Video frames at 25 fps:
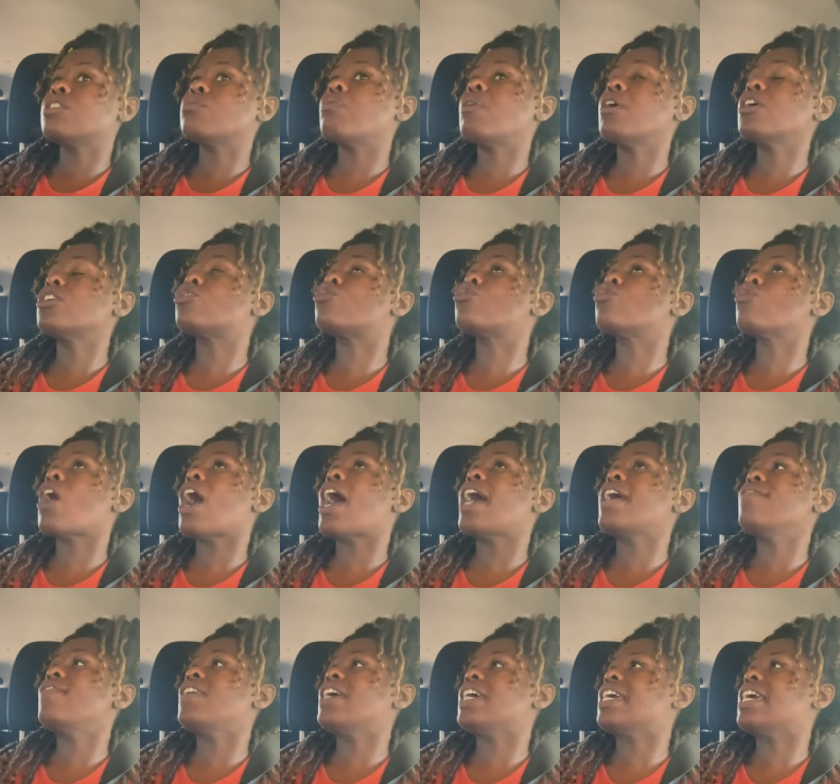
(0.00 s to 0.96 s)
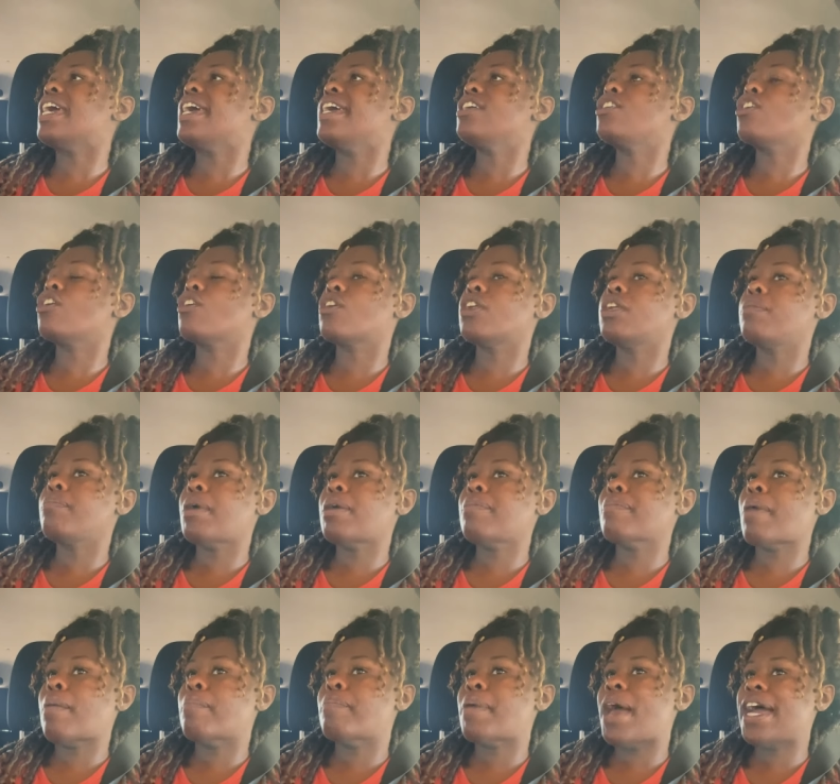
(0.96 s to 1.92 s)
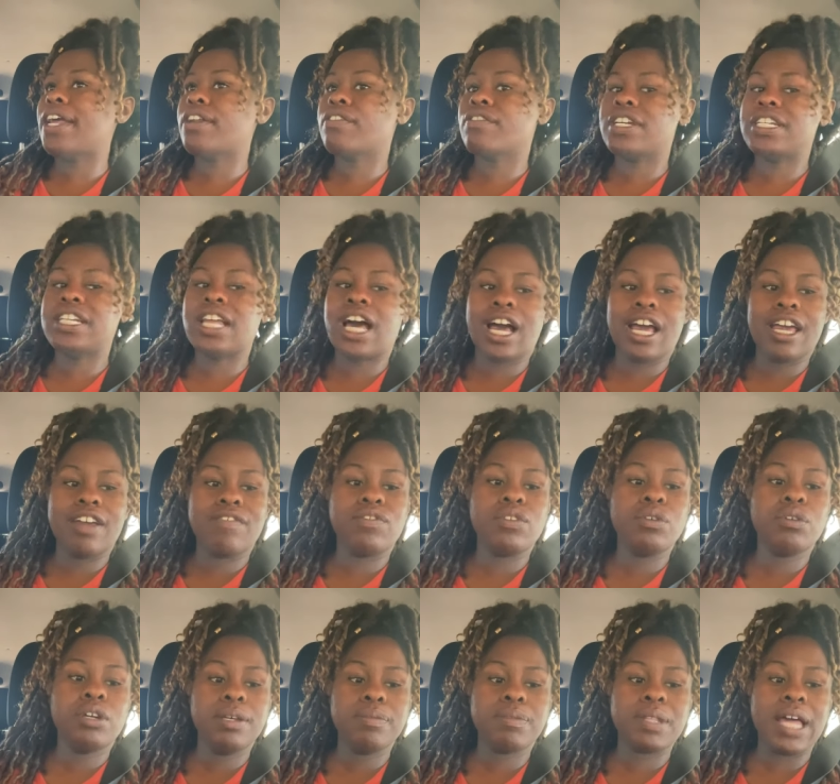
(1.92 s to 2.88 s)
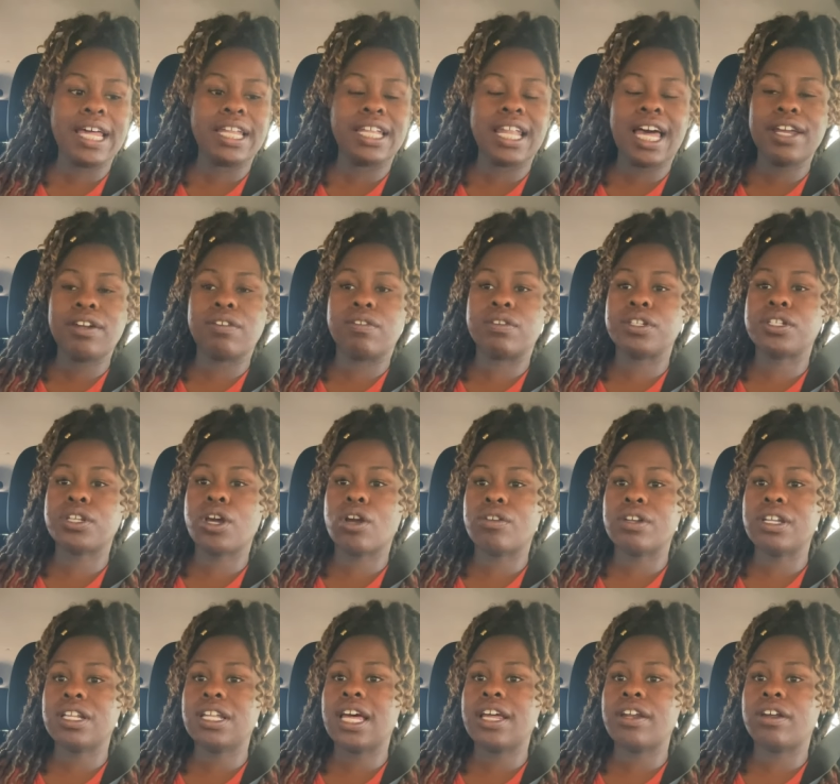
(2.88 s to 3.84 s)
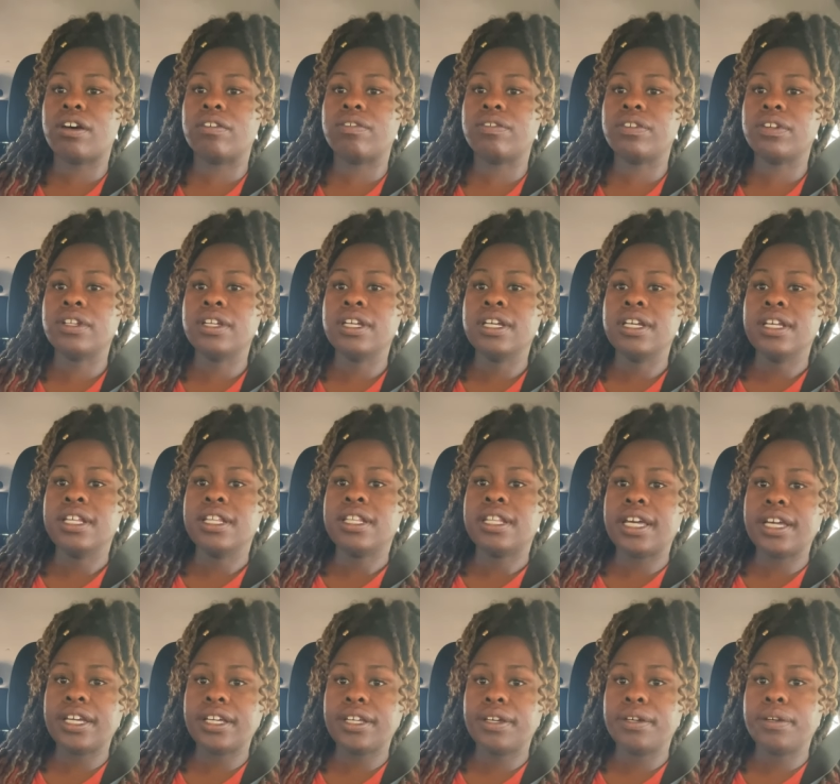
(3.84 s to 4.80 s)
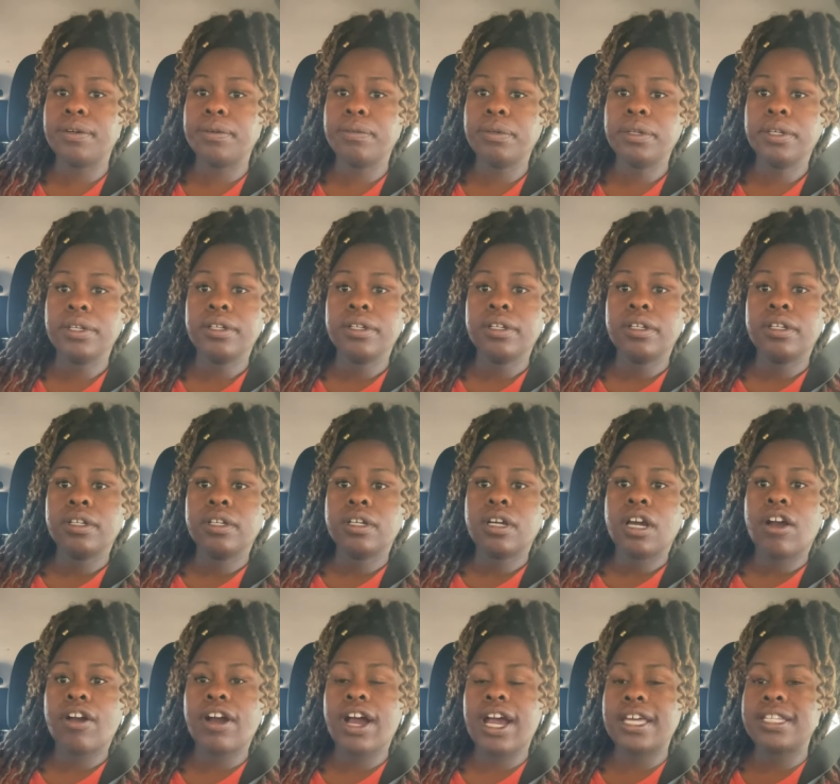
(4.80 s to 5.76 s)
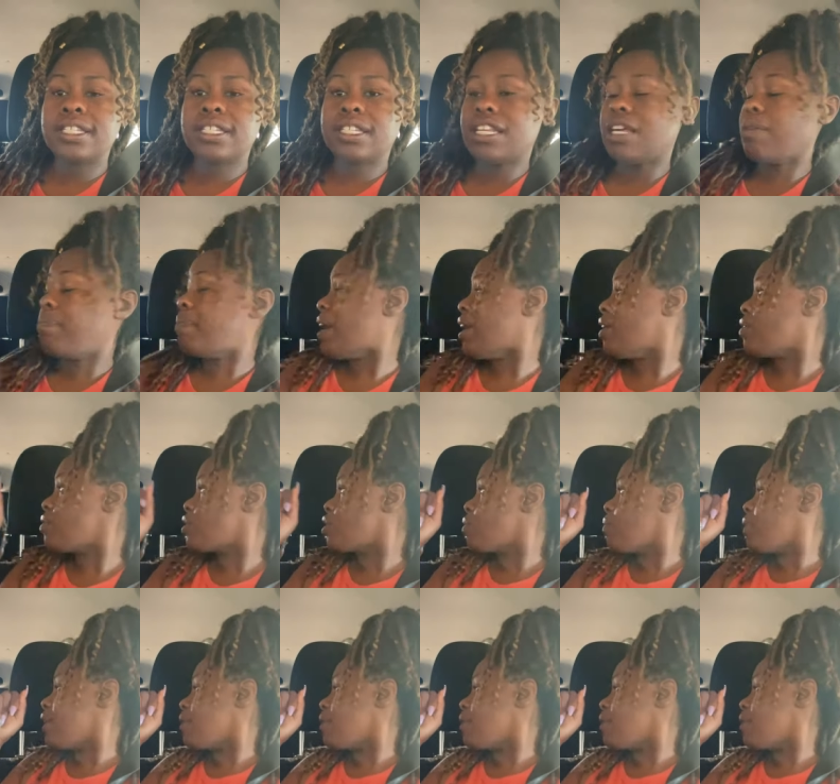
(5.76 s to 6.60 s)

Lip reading: we're driving, and you're going to make my battery die if you keep that light on. Turn the light off. Thank you. Okay. All right, seatbelt so we